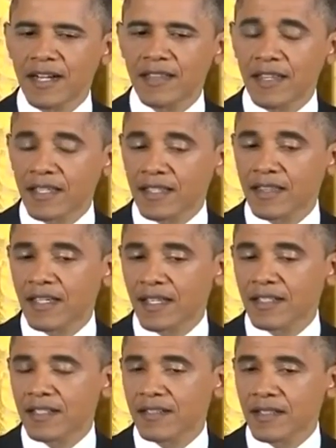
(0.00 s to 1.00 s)
I think
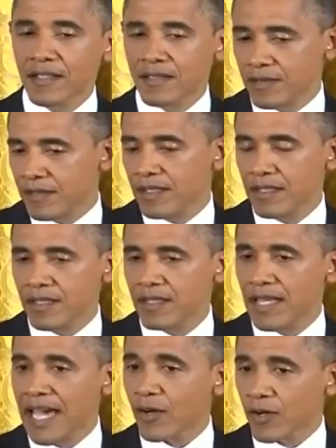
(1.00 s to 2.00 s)
that
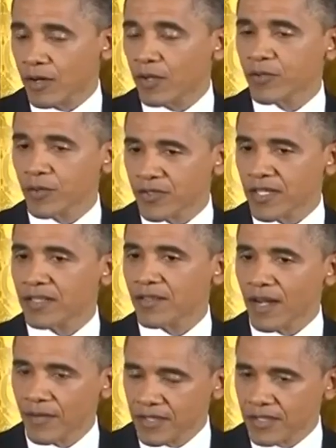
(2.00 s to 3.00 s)
the agricultural
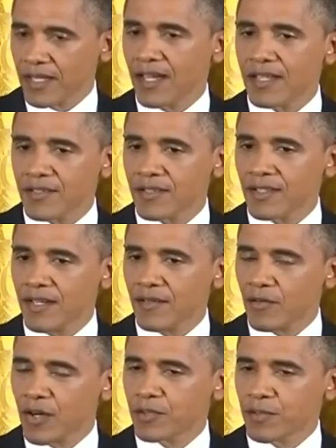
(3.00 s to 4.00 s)
sector obviously has
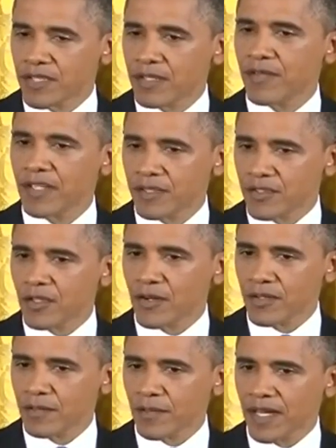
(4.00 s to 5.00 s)
very specific
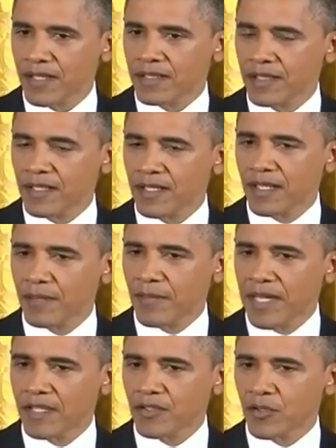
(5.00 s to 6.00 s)
concerns about
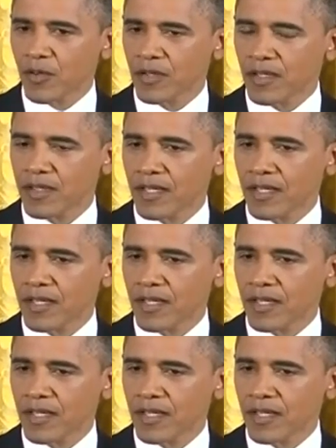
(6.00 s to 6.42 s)
making sure